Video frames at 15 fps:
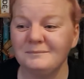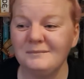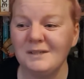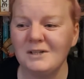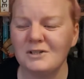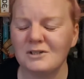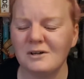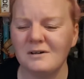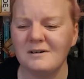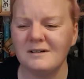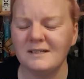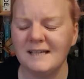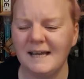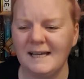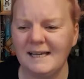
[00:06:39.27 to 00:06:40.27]
So
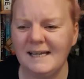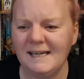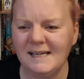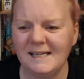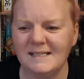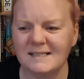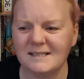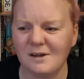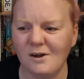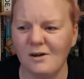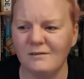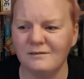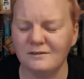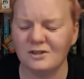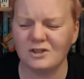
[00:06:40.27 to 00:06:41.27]
yeah, he is
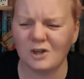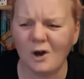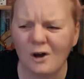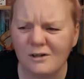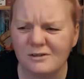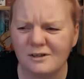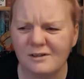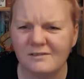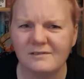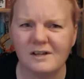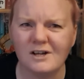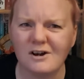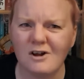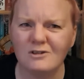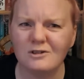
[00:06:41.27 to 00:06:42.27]
sort of
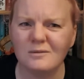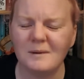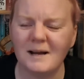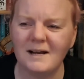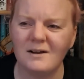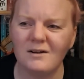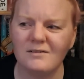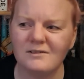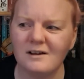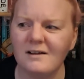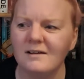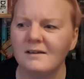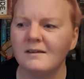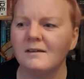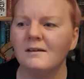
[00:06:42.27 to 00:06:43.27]
an auto-buy author.
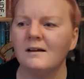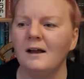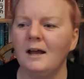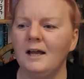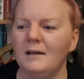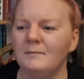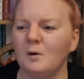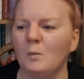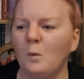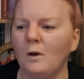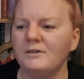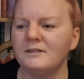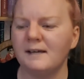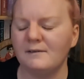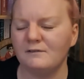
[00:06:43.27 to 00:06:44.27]

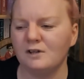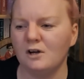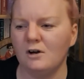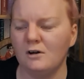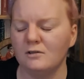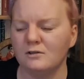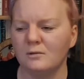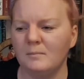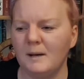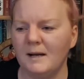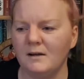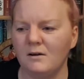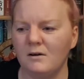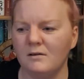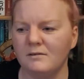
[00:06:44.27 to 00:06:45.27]
One definite auto-buy
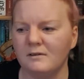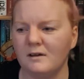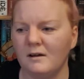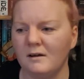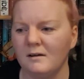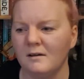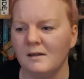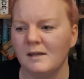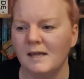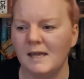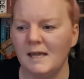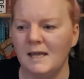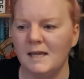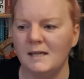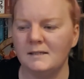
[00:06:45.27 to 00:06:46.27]
author
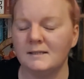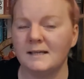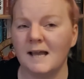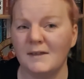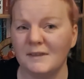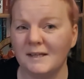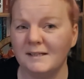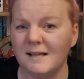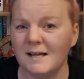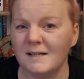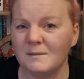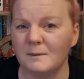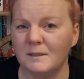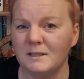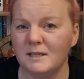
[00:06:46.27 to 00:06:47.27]
is Kathy
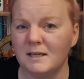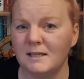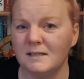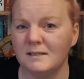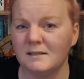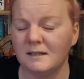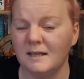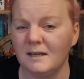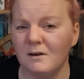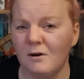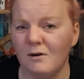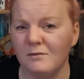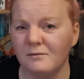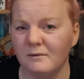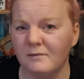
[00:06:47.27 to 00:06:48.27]
Glass, which is the
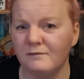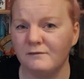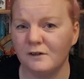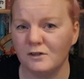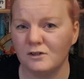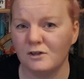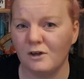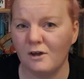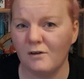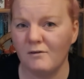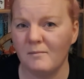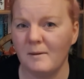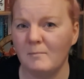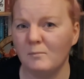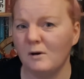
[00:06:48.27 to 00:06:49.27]
author of foster carer
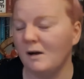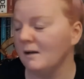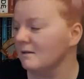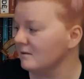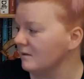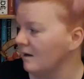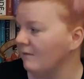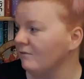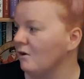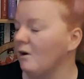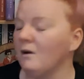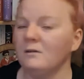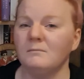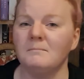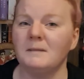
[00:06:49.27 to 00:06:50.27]
memoirs that I've
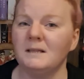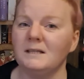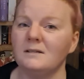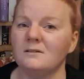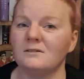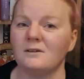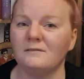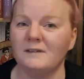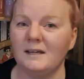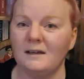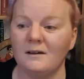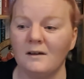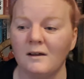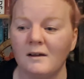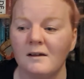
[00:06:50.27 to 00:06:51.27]
got millions of here.